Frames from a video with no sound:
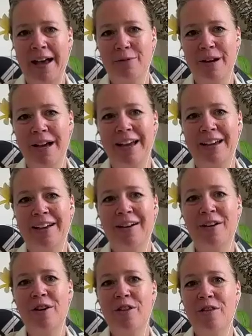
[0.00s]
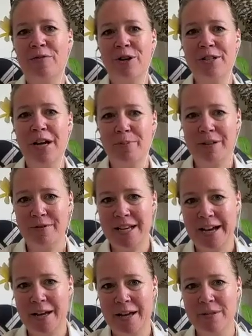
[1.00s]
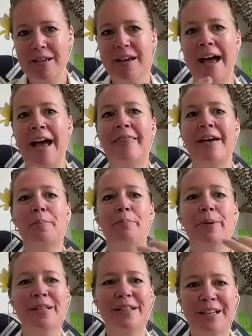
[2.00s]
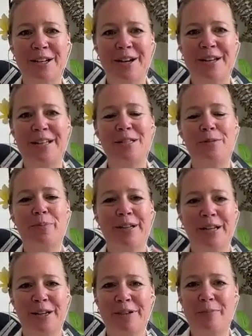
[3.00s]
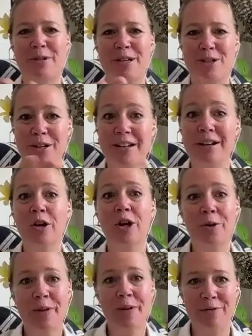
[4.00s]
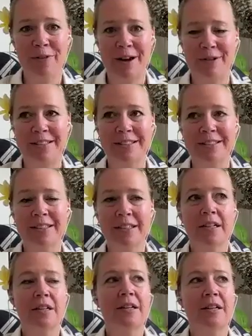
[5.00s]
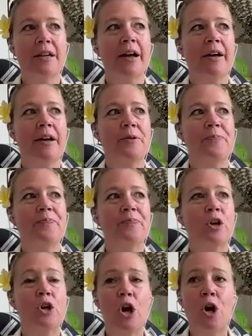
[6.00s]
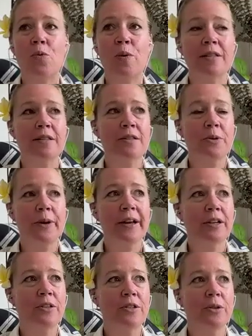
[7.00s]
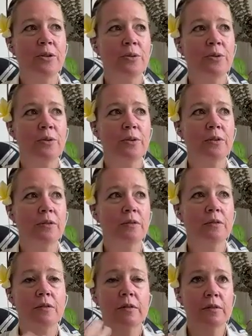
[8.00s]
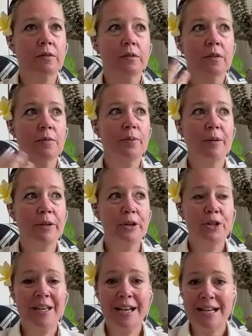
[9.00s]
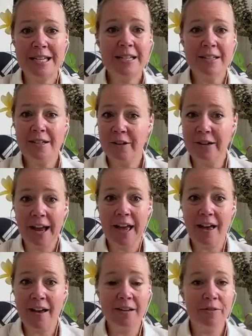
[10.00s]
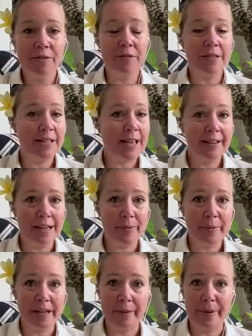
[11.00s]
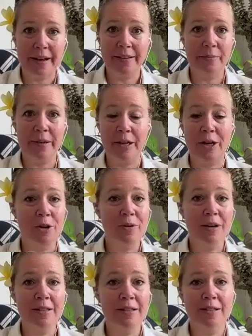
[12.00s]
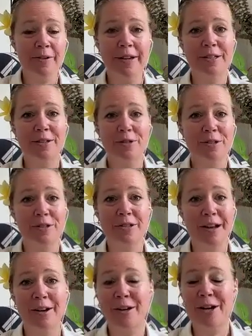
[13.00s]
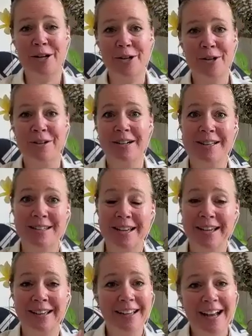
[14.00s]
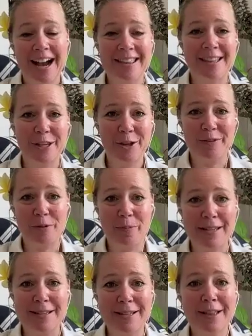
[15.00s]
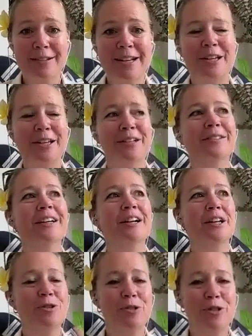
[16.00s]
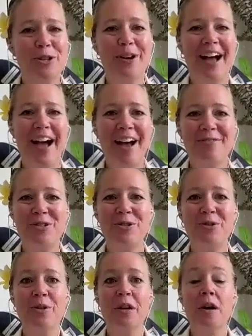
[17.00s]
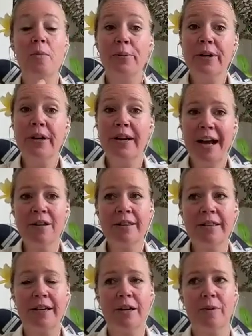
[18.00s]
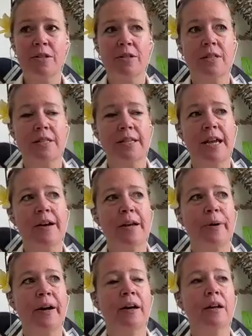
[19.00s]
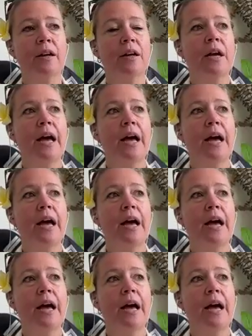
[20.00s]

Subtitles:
pathway the first couple of times and then building an audience, building a reputation, going viral. No one's going to publish the ideas in your head if you don't tell anybody about them, and no one's going to just knock on your door and say, I think you have a bestseller in you. You do have to put it out there, which is the scary part.